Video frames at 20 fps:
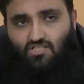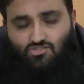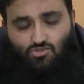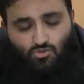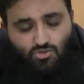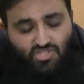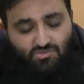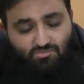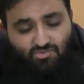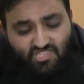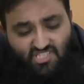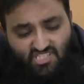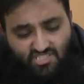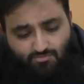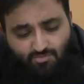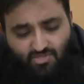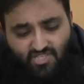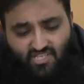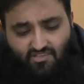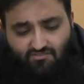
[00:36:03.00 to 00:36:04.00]
So that the
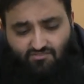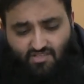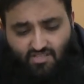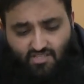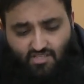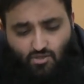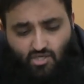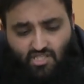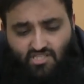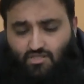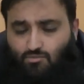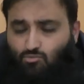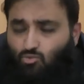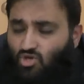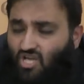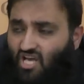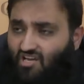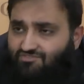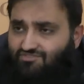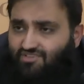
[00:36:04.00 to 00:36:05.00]
disbeliever and the
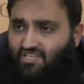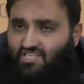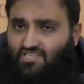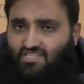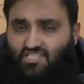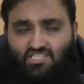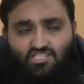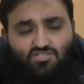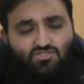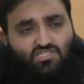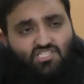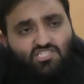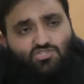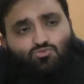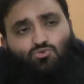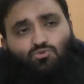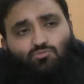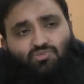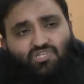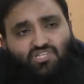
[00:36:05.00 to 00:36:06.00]
munafiq,
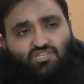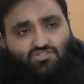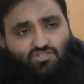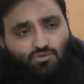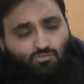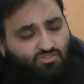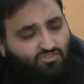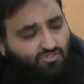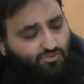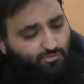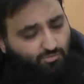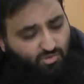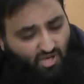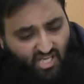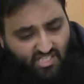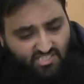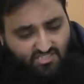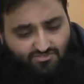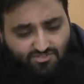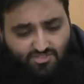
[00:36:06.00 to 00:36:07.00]
this will be some of the
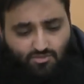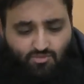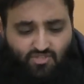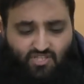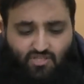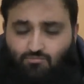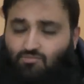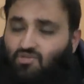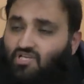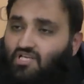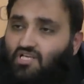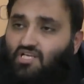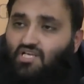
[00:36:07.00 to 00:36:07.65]
replies of some of them,